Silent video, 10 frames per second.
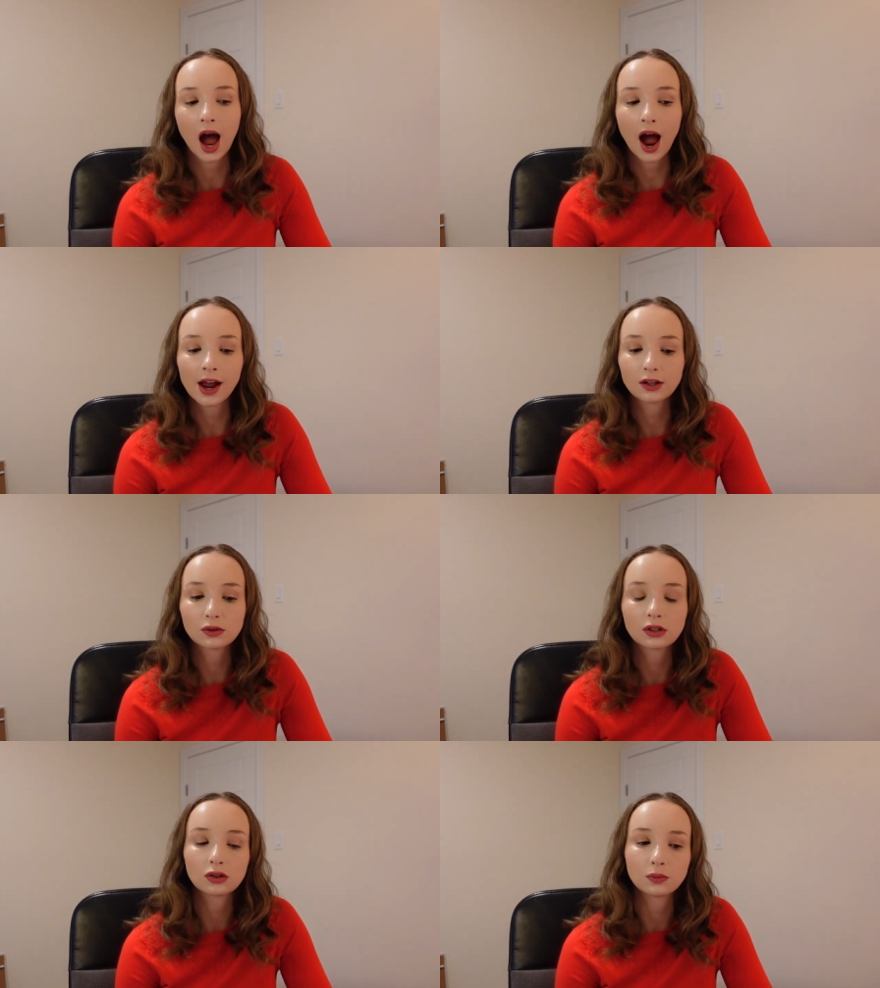I
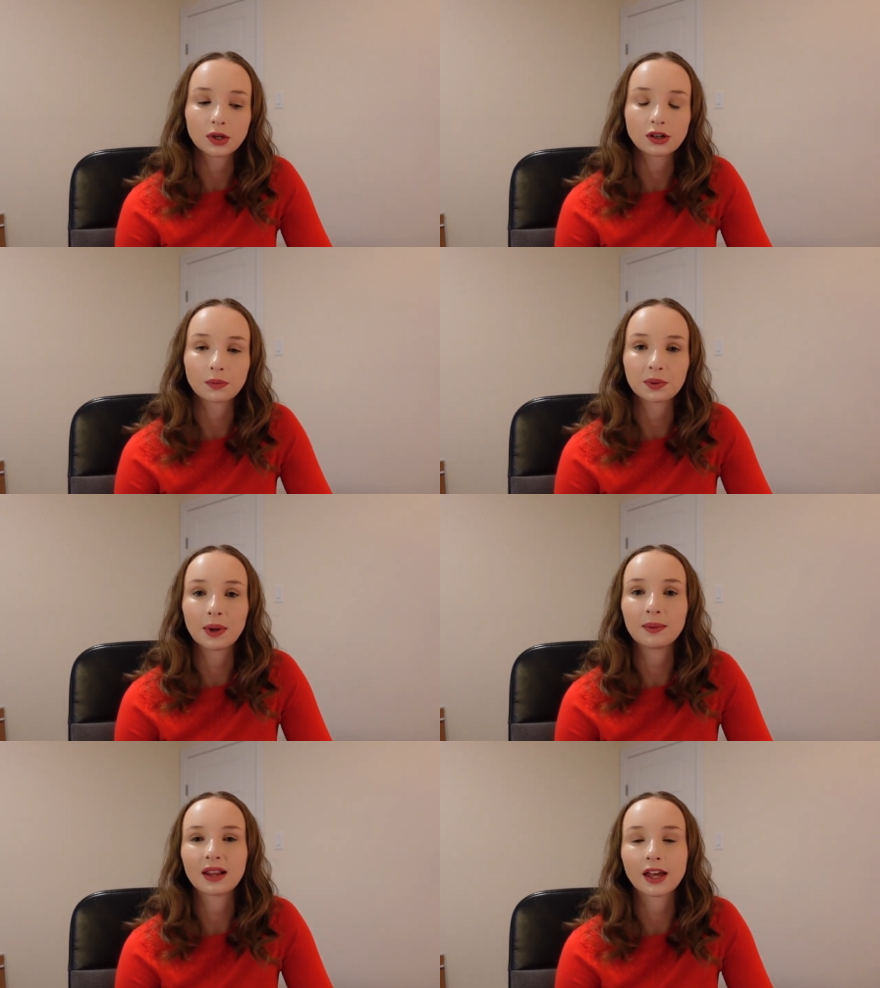used to do push-ups
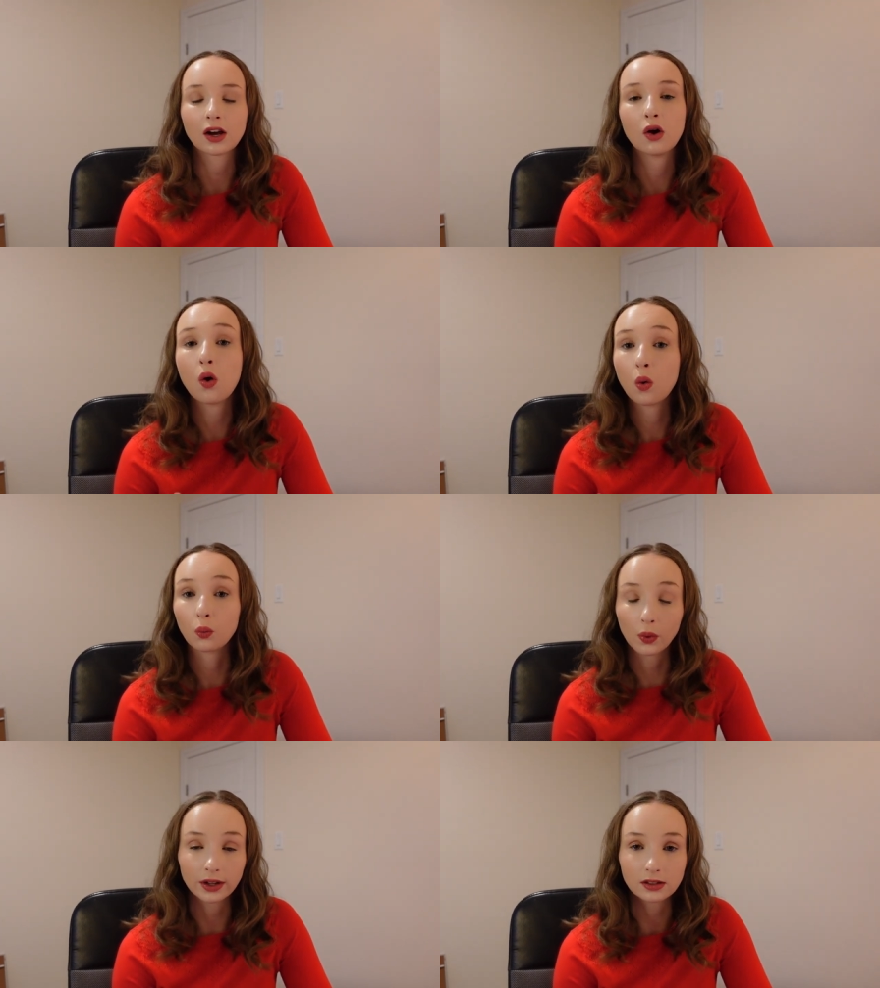maybe like
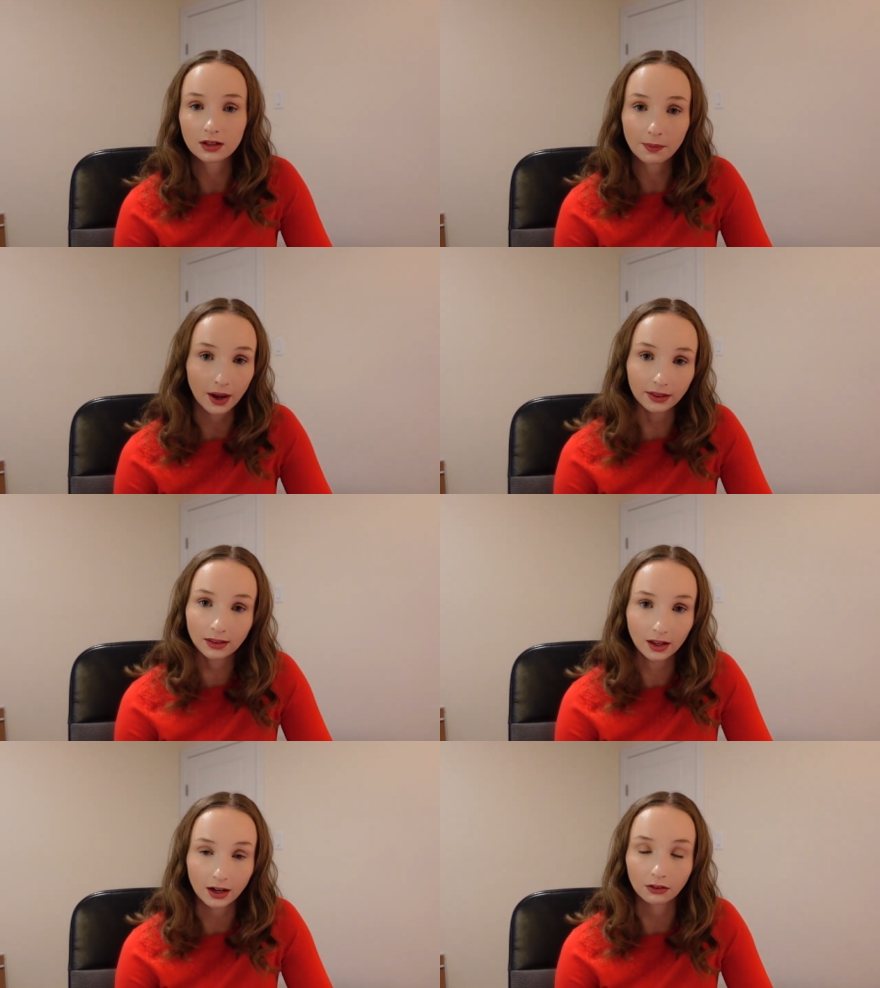once a
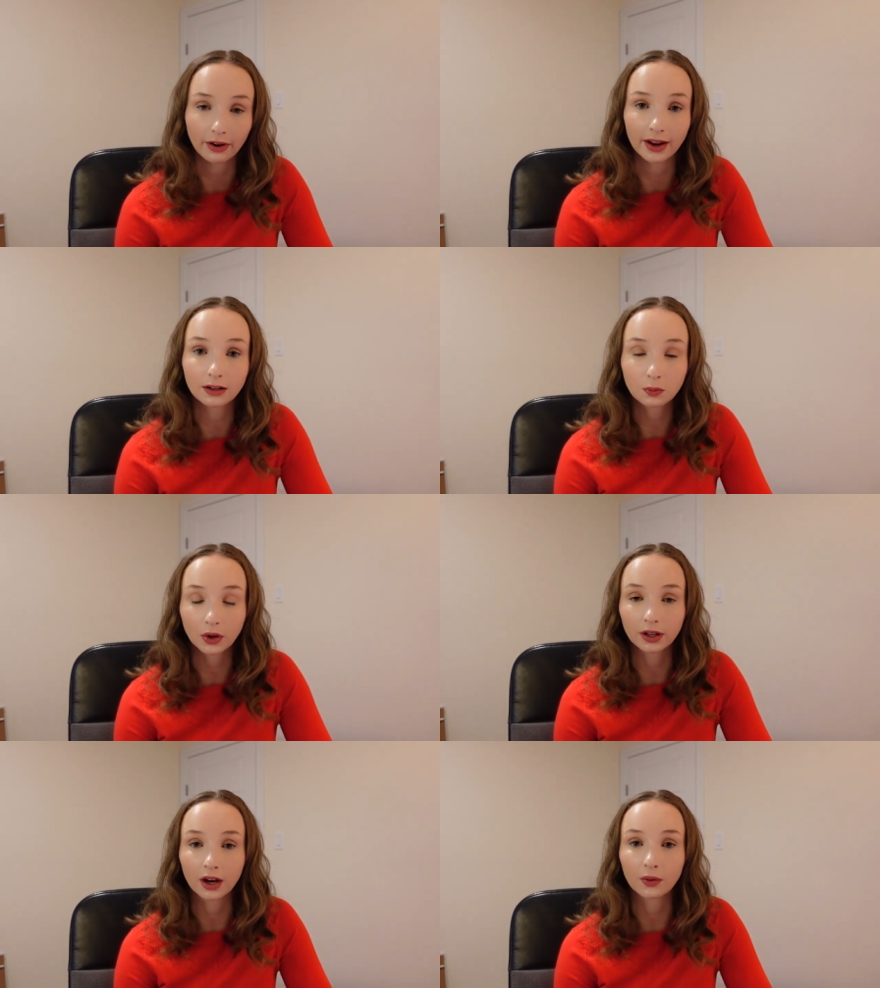month in a random
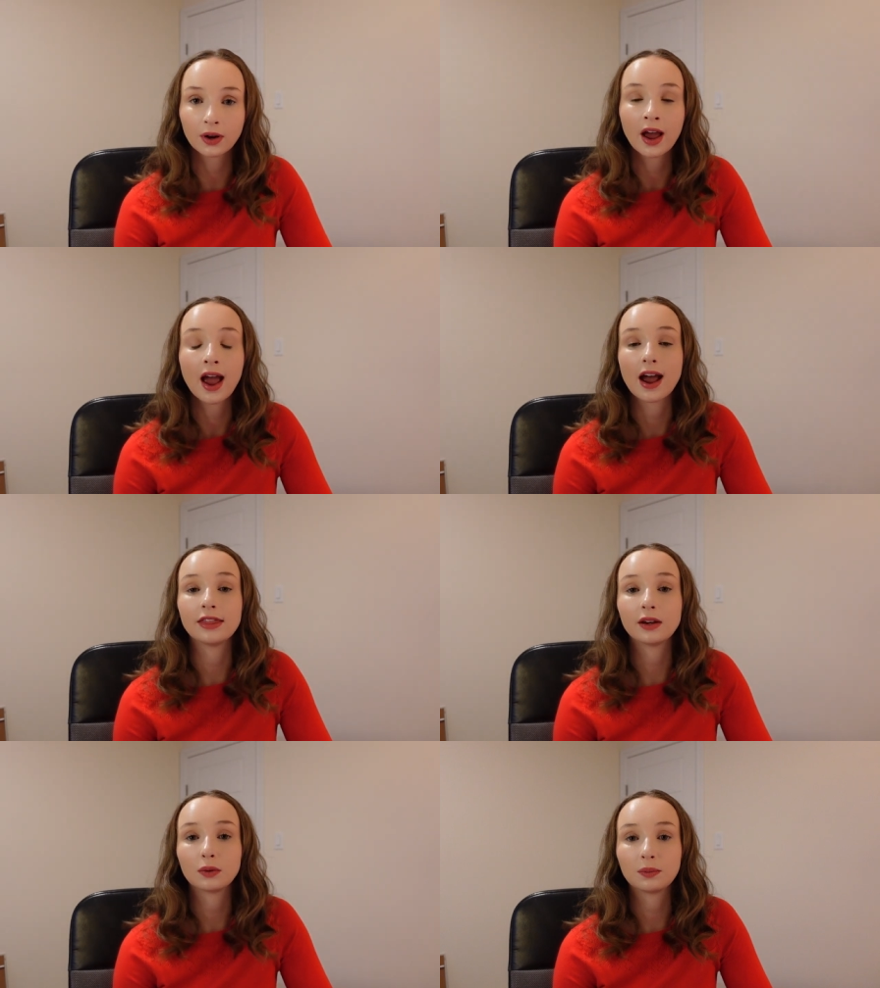workout
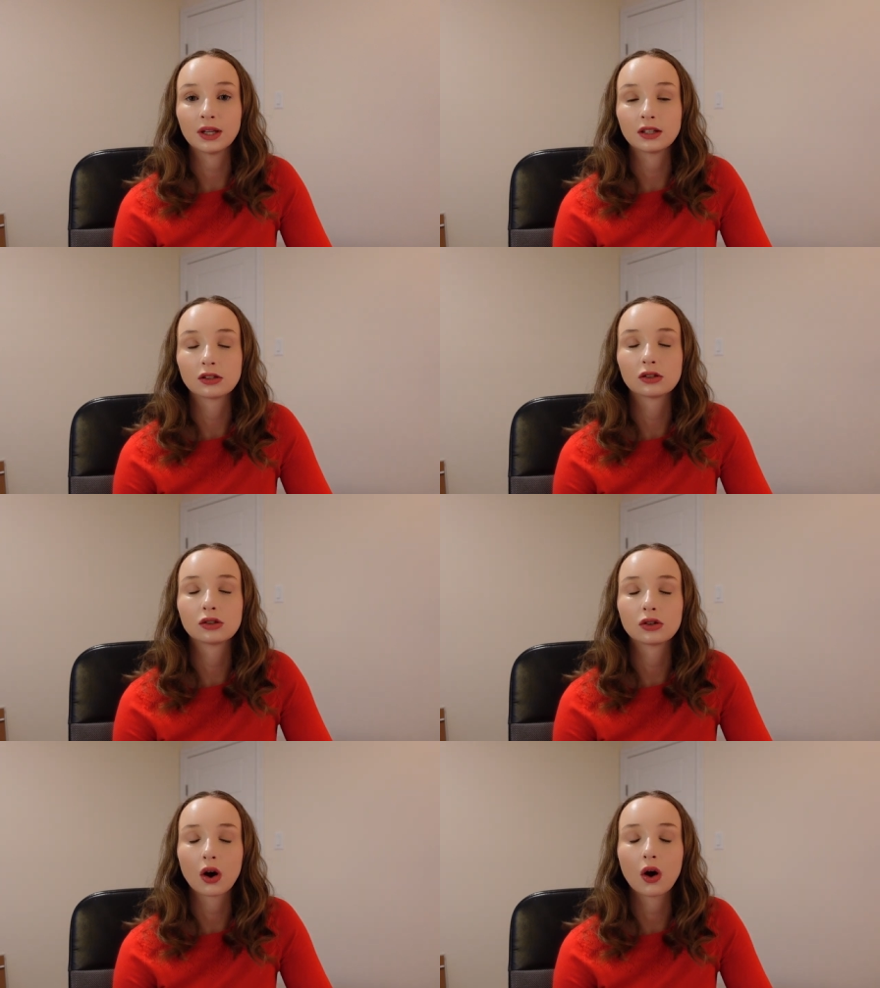and they would be
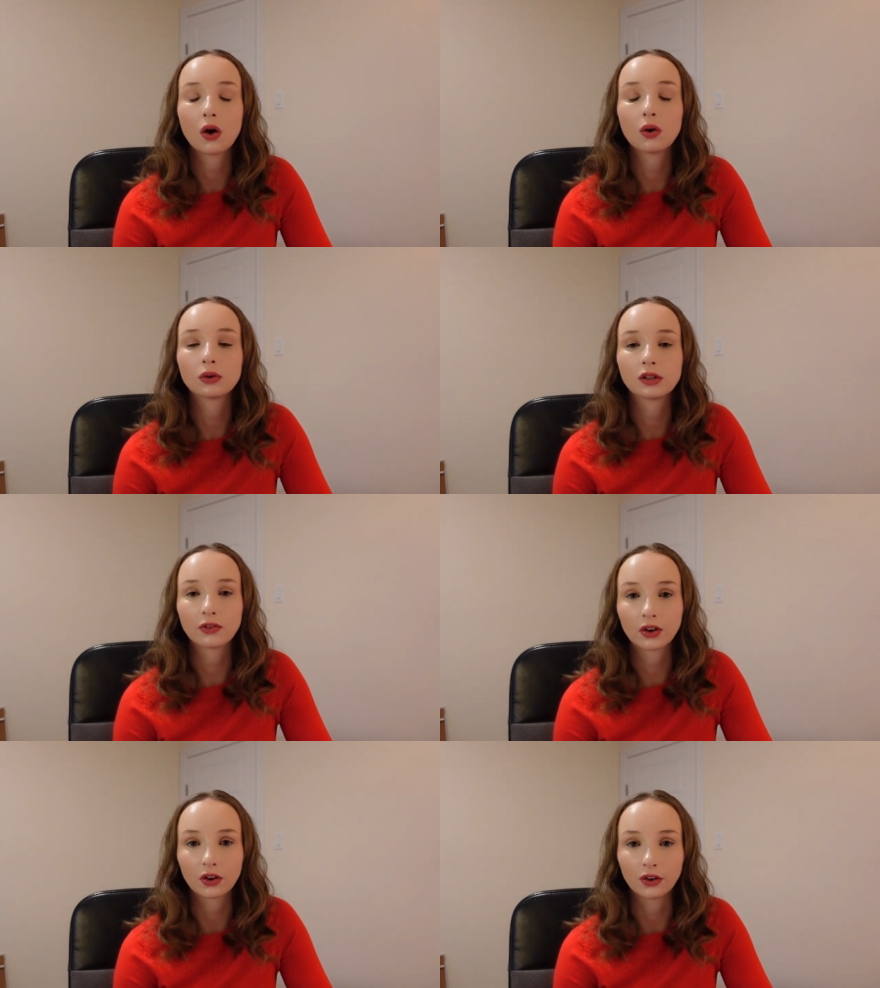so
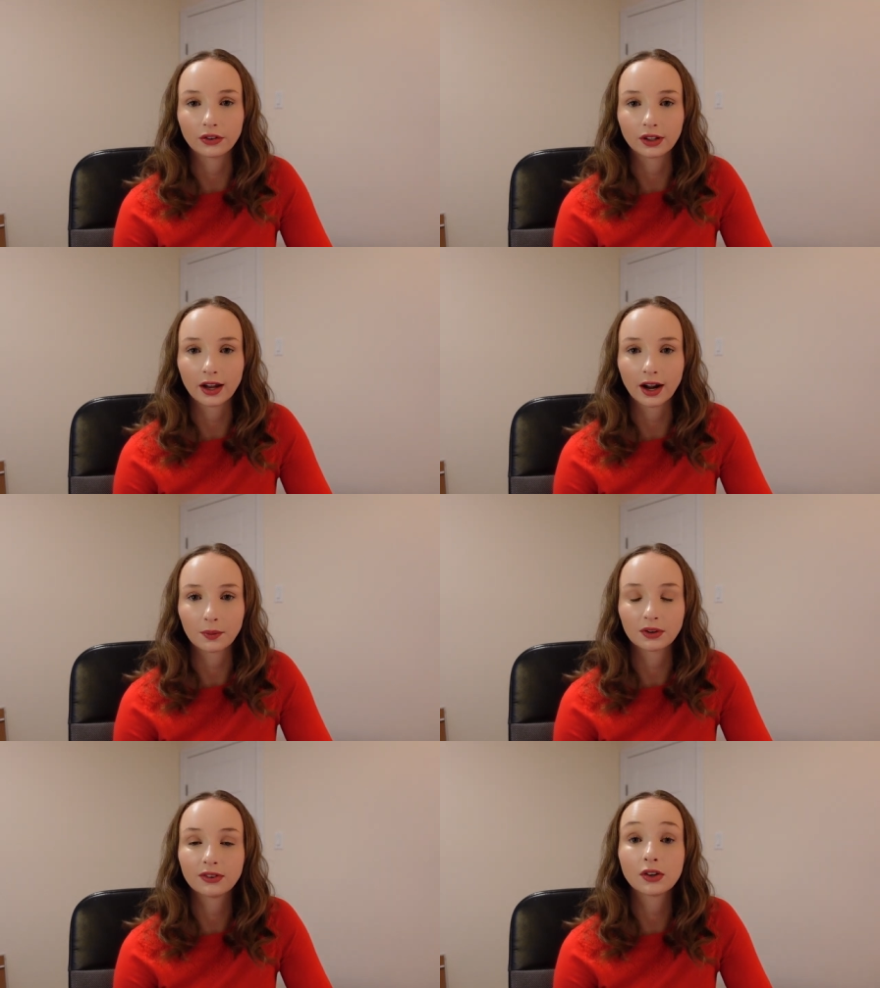difficult and I
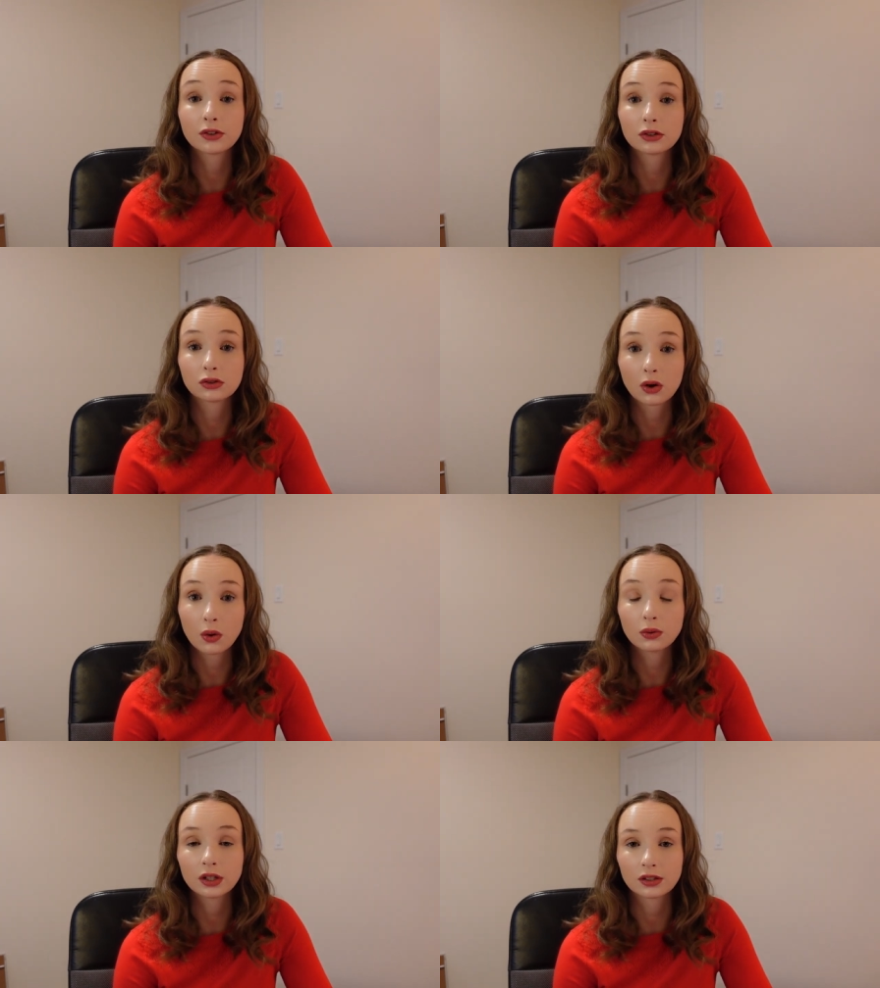would feel
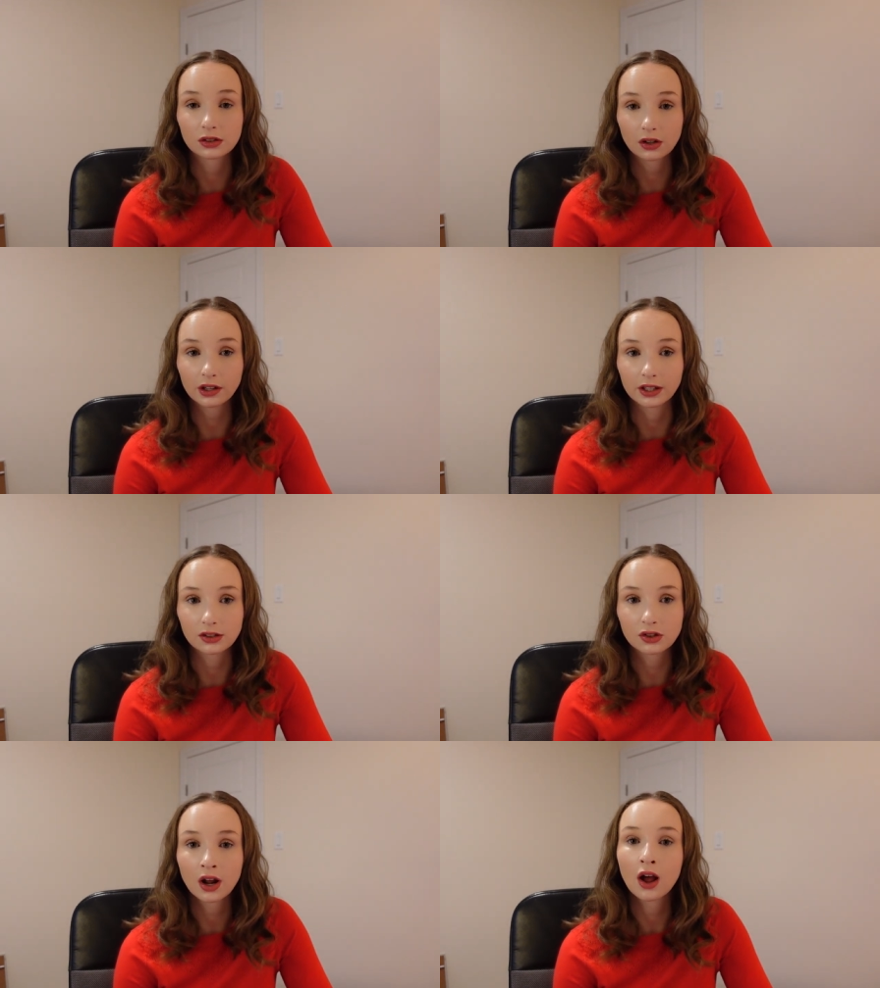so
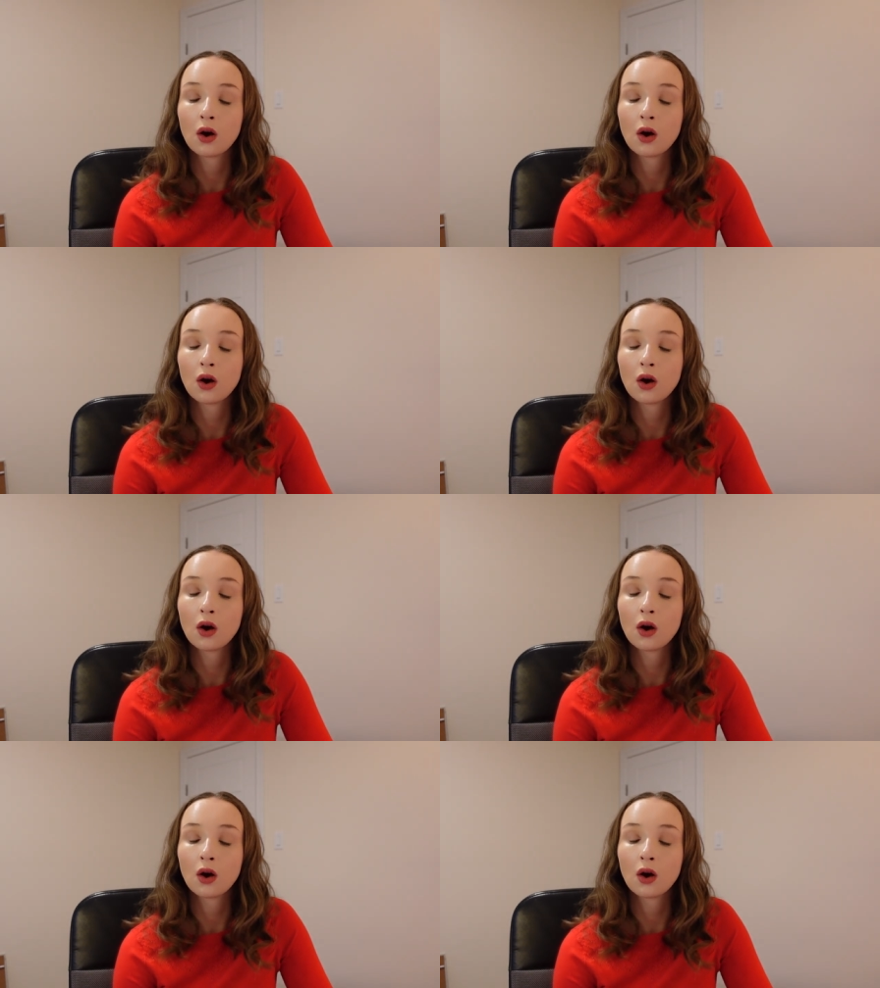discouraged.